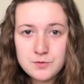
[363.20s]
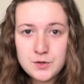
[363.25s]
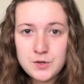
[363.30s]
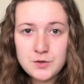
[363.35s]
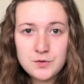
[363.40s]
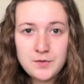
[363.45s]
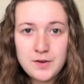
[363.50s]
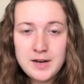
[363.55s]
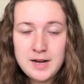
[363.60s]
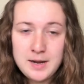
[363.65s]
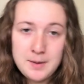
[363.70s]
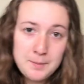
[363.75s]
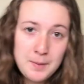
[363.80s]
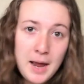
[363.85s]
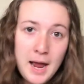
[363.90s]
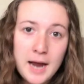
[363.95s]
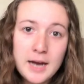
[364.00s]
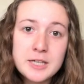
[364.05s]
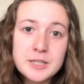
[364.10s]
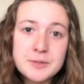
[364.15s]
of her fighting
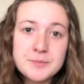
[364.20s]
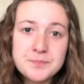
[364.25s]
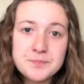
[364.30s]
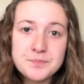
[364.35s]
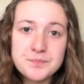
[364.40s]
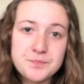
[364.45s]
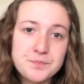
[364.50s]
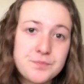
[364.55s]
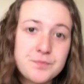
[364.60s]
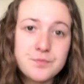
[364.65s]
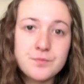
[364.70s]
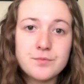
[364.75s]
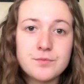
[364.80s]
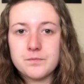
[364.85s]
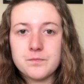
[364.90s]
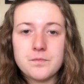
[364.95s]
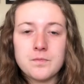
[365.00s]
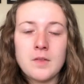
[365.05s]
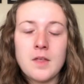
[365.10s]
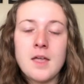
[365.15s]
back.
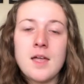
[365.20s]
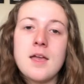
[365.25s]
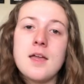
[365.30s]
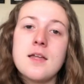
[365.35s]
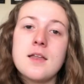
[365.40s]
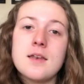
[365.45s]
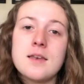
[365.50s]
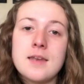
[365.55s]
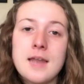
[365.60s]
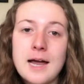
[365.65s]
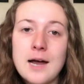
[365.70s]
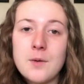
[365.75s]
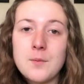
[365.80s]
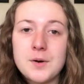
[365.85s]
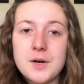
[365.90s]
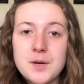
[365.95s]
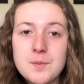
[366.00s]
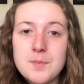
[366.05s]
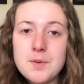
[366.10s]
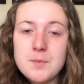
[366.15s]
Now
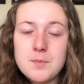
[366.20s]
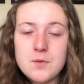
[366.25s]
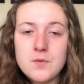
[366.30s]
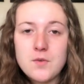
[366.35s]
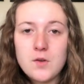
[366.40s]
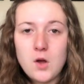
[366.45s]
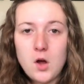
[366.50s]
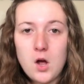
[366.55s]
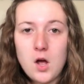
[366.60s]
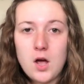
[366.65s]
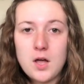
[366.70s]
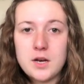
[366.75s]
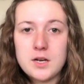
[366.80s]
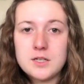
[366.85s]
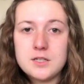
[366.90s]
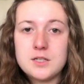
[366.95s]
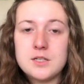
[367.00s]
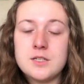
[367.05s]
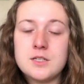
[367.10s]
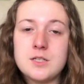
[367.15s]
we're going to be moving on
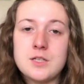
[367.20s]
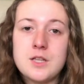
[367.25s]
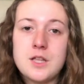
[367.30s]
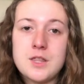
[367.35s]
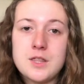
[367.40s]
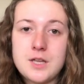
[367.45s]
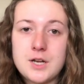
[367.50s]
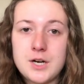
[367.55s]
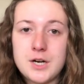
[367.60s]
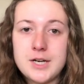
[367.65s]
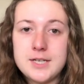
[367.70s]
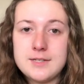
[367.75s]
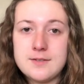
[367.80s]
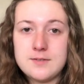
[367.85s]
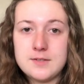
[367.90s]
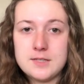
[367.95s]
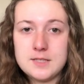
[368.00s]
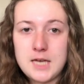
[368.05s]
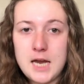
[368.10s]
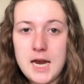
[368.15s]
into the theories
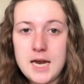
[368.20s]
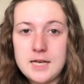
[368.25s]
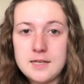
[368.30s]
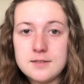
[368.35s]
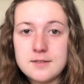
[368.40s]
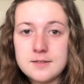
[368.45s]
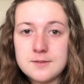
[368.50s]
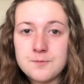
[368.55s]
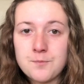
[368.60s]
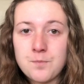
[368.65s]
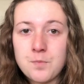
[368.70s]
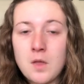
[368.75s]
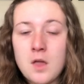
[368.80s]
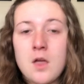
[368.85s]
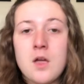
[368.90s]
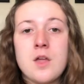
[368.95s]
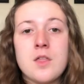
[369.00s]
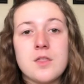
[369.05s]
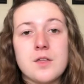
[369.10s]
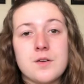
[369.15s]
of this case.
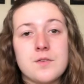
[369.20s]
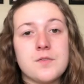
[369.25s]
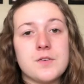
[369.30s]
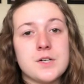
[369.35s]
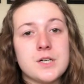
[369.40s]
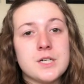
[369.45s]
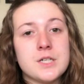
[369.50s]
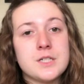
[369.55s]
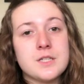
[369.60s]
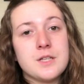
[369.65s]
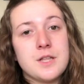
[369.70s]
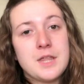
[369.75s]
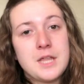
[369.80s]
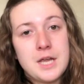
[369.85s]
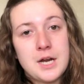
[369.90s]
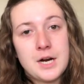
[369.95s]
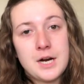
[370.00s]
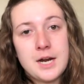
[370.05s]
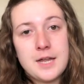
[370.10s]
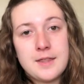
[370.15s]
The first
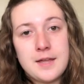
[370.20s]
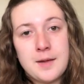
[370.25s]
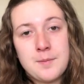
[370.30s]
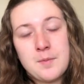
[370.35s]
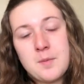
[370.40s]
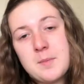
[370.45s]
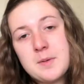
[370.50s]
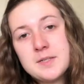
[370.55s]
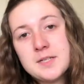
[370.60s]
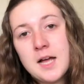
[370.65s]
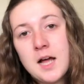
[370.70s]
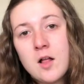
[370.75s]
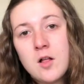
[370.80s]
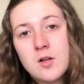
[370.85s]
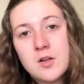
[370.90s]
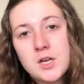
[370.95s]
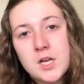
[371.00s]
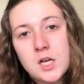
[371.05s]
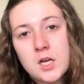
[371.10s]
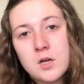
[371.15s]
theory that I'm going to be
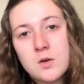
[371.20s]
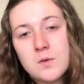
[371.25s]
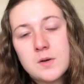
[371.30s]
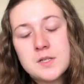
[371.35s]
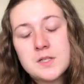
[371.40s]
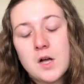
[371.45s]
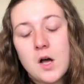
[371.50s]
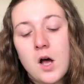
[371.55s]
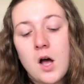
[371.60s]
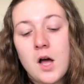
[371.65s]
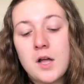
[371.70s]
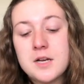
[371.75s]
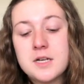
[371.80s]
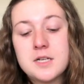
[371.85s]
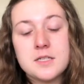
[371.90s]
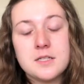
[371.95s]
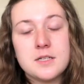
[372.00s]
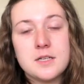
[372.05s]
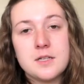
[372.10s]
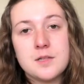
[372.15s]
telling you is
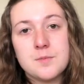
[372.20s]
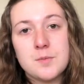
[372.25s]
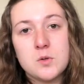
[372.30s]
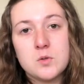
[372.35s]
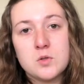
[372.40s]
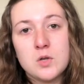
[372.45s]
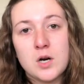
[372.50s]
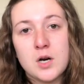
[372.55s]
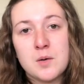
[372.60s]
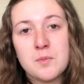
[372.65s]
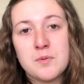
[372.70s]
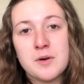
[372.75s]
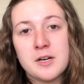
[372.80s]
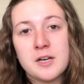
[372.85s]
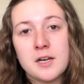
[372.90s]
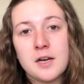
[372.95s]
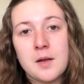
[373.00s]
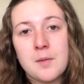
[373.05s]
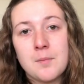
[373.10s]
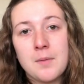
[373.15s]
honestly the most
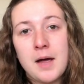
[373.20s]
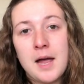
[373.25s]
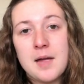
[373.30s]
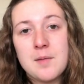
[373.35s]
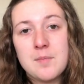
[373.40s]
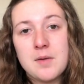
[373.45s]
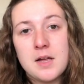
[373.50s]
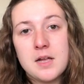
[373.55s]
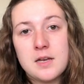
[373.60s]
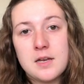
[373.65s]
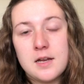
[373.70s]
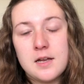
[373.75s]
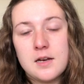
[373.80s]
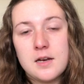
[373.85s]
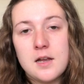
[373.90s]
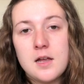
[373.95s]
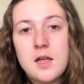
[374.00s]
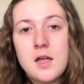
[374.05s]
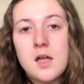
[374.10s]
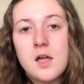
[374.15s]
heartbreaking in my
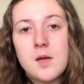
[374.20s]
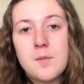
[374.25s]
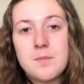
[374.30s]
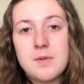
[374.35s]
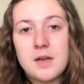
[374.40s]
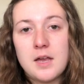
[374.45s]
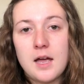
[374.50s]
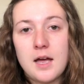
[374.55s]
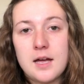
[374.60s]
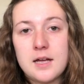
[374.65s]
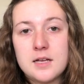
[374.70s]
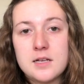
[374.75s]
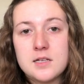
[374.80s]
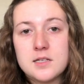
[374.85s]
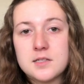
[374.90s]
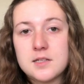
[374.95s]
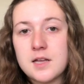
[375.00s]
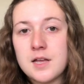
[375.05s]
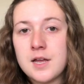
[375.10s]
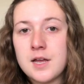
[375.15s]
opinion,
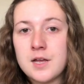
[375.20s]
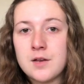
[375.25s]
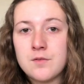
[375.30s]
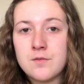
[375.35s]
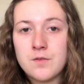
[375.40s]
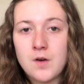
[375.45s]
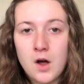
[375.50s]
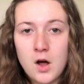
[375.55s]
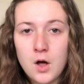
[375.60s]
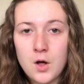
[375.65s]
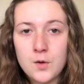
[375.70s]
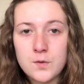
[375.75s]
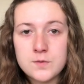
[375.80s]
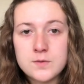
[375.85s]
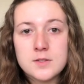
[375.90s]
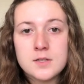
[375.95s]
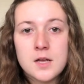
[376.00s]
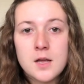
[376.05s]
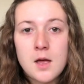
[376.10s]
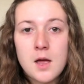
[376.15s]
because it
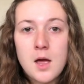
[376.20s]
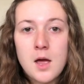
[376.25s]
involves